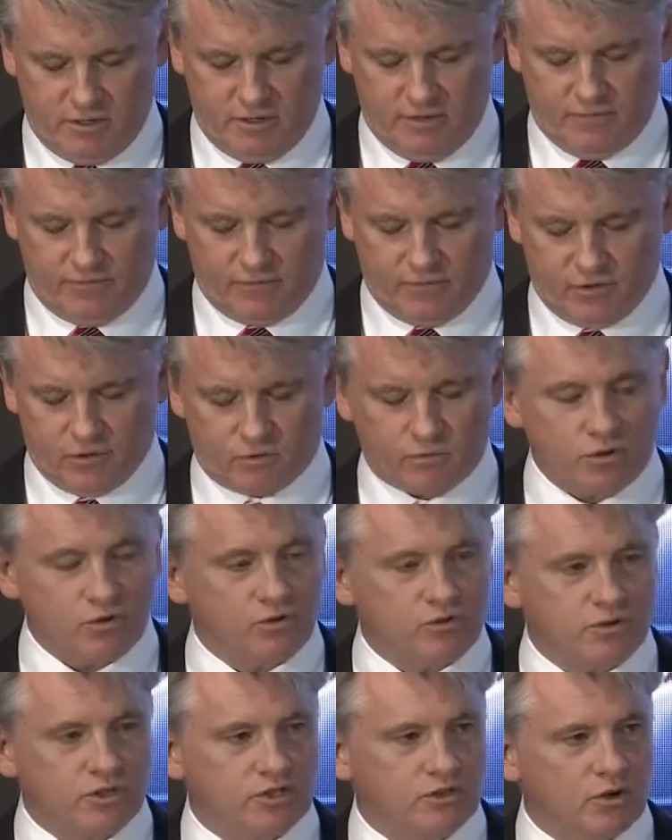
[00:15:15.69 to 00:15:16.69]
for the
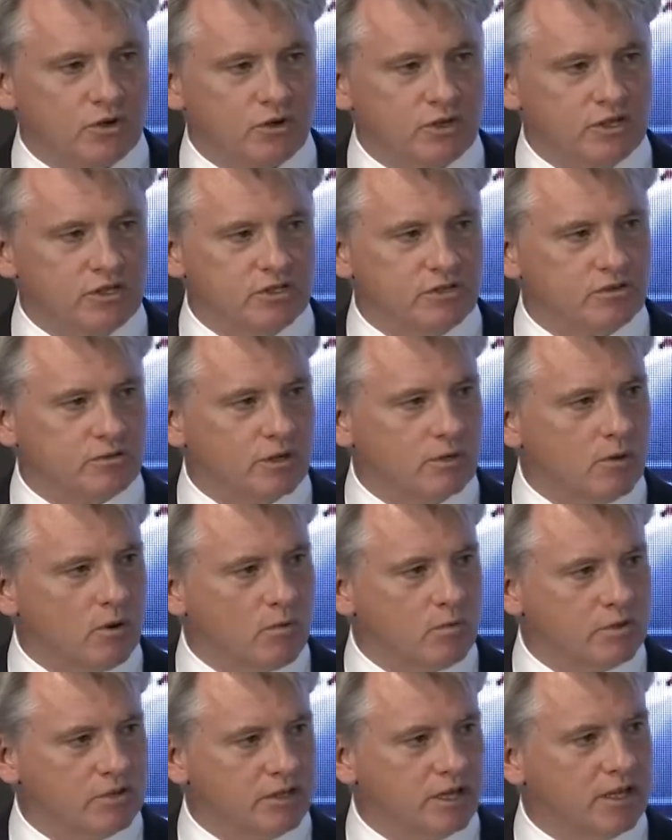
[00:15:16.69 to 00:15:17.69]
grocery store industry, where
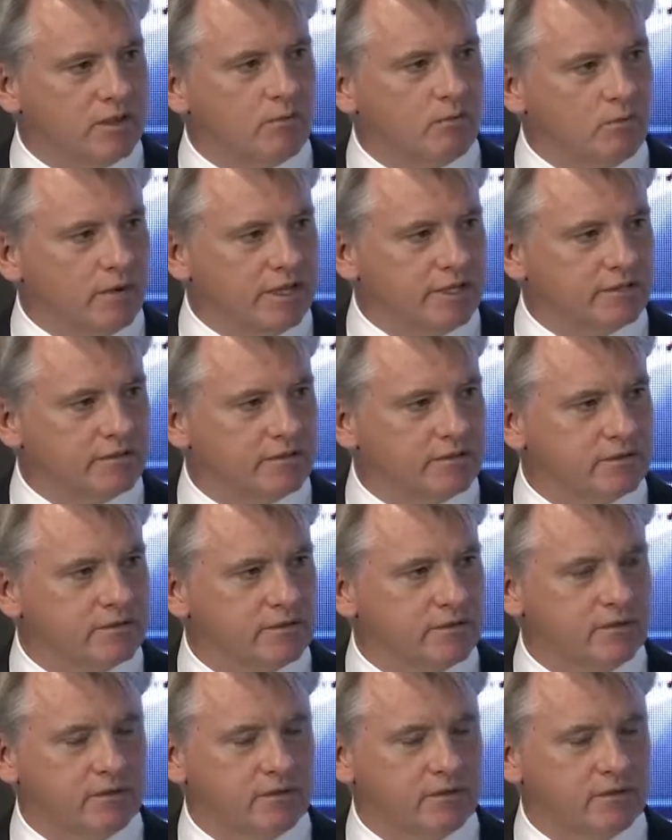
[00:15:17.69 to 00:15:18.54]
we're taking waste